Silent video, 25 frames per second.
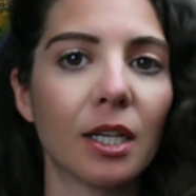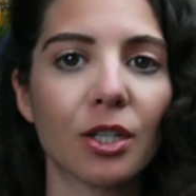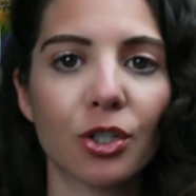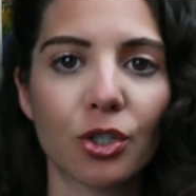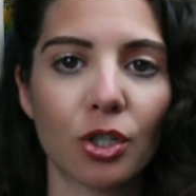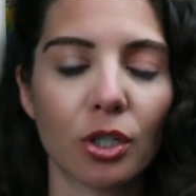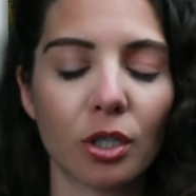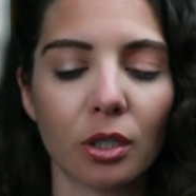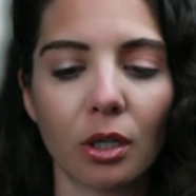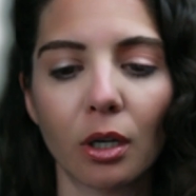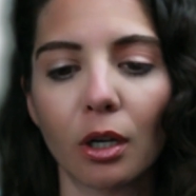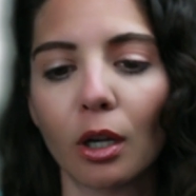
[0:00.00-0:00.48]

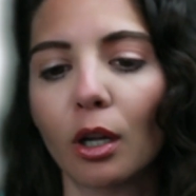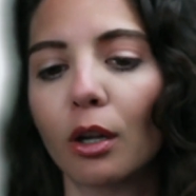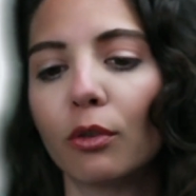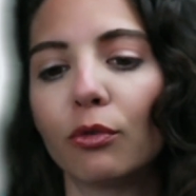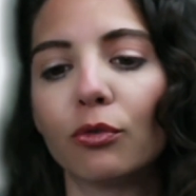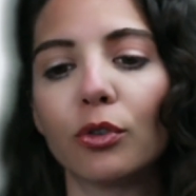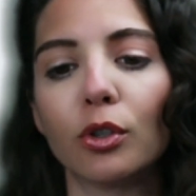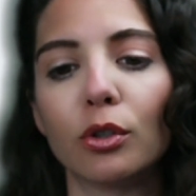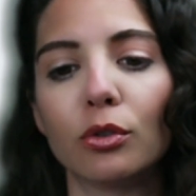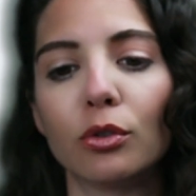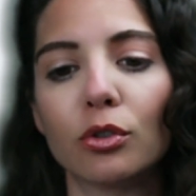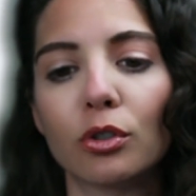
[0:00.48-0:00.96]
it's just gonna
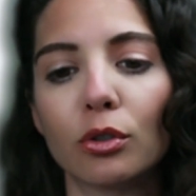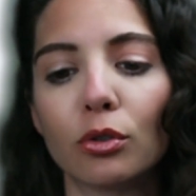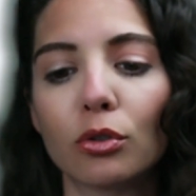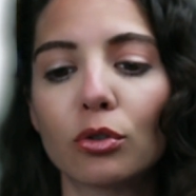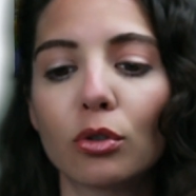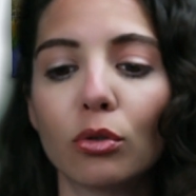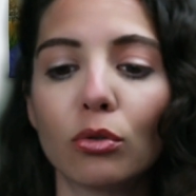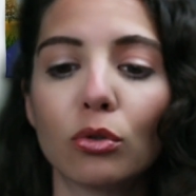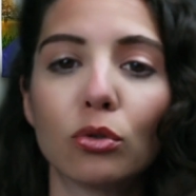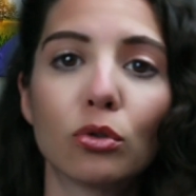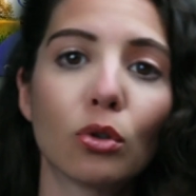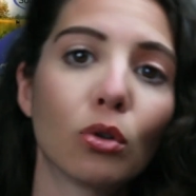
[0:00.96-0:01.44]
confuse you,
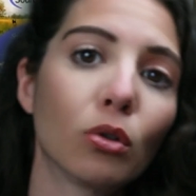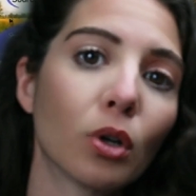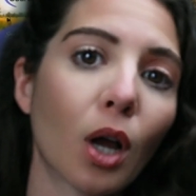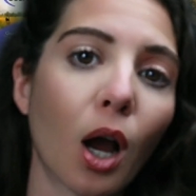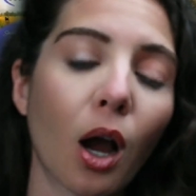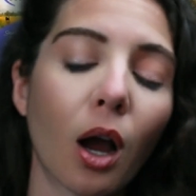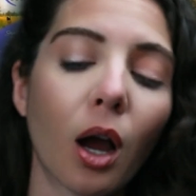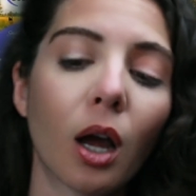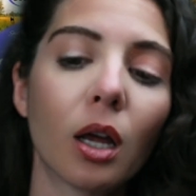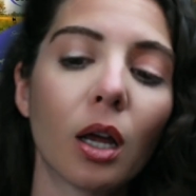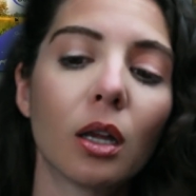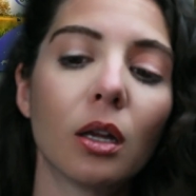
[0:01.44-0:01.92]
so do
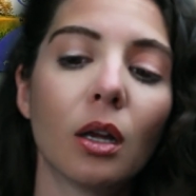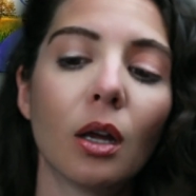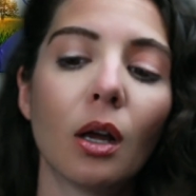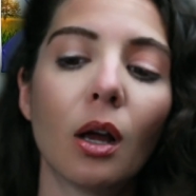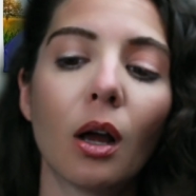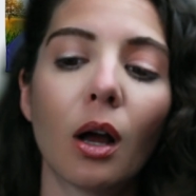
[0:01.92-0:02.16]
not